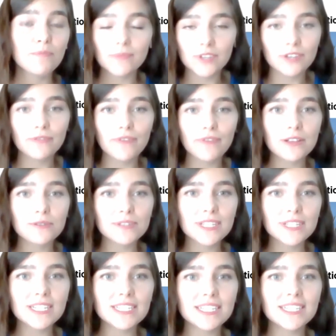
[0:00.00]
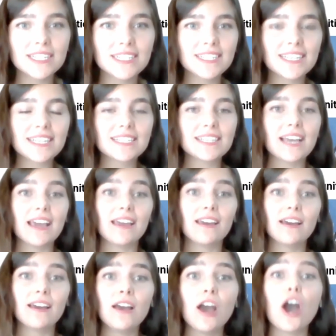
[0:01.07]
your fellow citizens is like
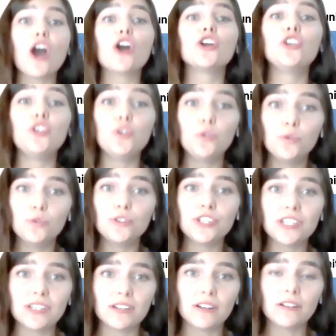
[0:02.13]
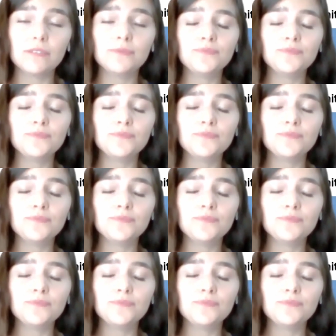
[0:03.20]
a huge deal.